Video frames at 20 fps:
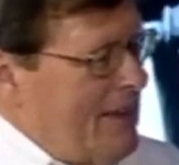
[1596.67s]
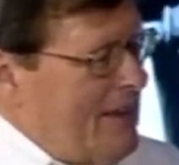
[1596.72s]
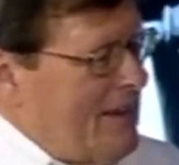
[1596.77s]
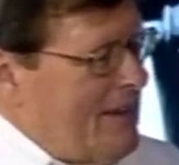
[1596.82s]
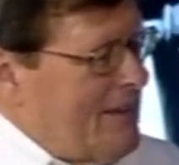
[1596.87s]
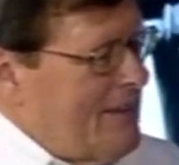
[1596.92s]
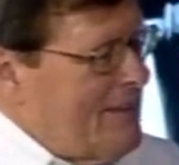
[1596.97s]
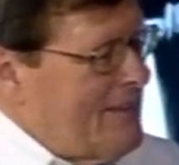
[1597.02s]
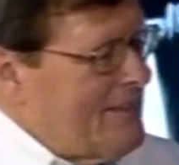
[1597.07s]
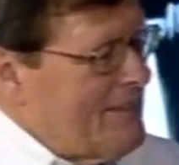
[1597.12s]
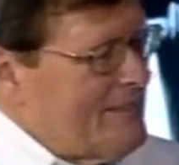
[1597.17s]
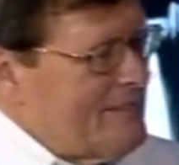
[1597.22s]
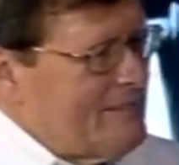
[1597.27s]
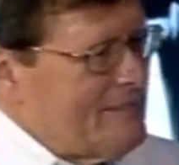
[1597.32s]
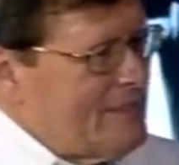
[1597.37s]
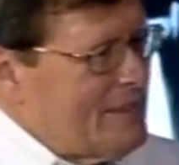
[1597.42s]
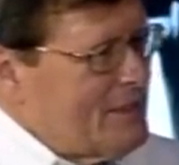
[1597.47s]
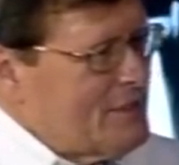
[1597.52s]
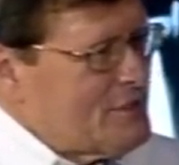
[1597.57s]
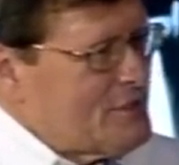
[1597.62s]
um,
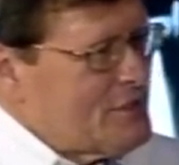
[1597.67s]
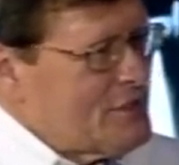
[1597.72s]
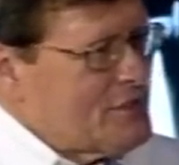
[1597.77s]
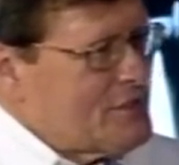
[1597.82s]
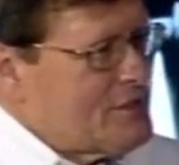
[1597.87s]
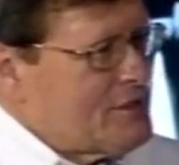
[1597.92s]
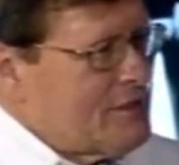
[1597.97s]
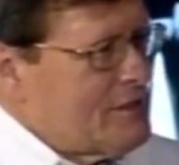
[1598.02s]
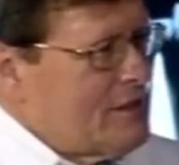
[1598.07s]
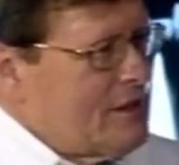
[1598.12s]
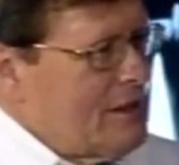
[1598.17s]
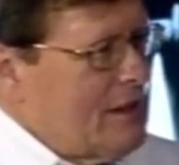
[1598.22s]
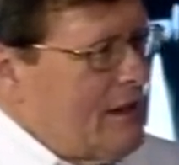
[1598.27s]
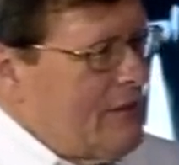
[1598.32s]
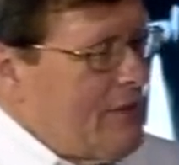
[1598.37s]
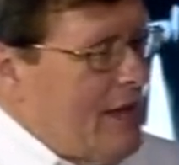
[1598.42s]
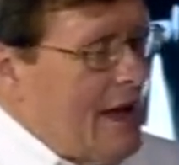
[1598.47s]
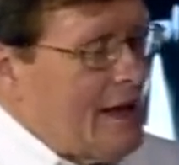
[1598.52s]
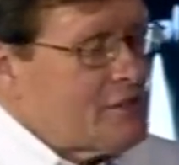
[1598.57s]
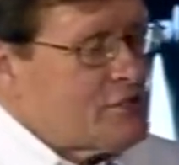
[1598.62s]
it's just,
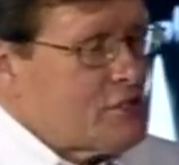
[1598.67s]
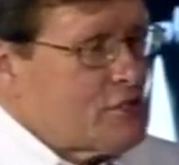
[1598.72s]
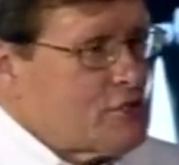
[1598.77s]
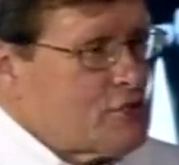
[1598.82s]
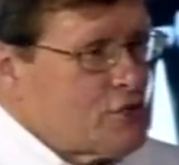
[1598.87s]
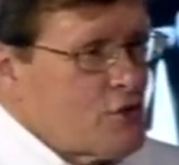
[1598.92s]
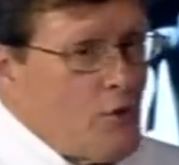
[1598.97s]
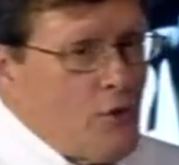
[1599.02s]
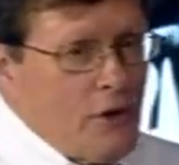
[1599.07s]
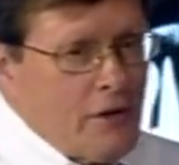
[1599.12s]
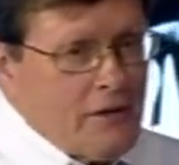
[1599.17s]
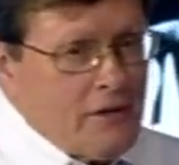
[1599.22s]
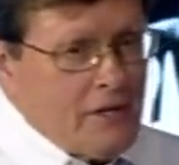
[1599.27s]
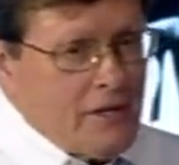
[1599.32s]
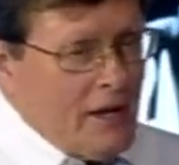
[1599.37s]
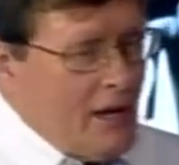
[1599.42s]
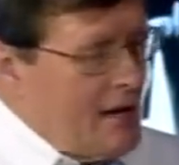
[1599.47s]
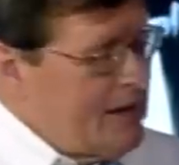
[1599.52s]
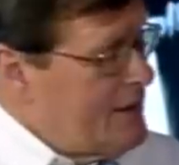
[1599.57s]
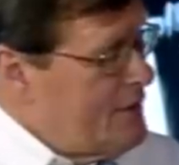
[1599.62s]
and that's a joy
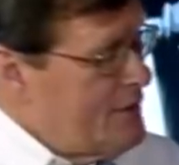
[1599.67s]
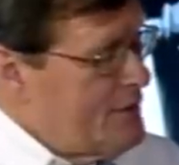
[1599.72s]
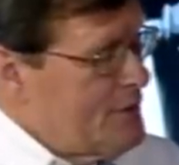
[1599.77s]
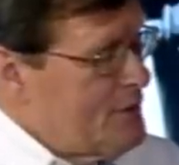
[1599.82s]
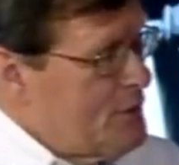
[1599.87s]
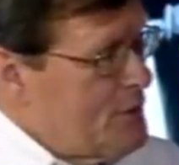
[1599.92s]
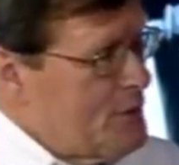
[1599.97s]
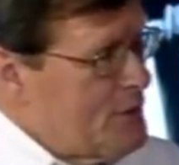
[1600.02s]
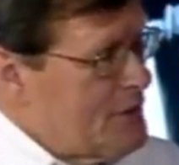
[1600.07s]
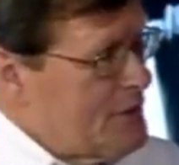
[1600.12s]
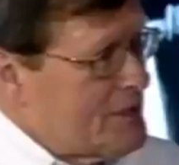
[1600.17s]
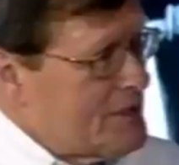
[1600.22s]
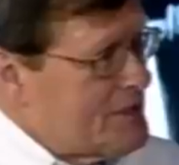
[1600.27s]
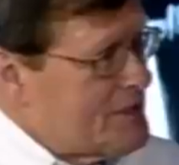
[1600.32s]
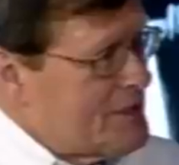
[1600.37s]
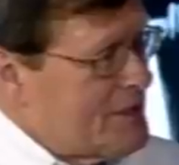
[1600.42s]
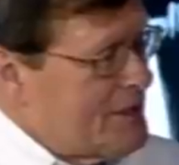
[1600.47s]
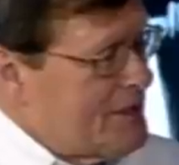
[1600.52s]
that I don't know that.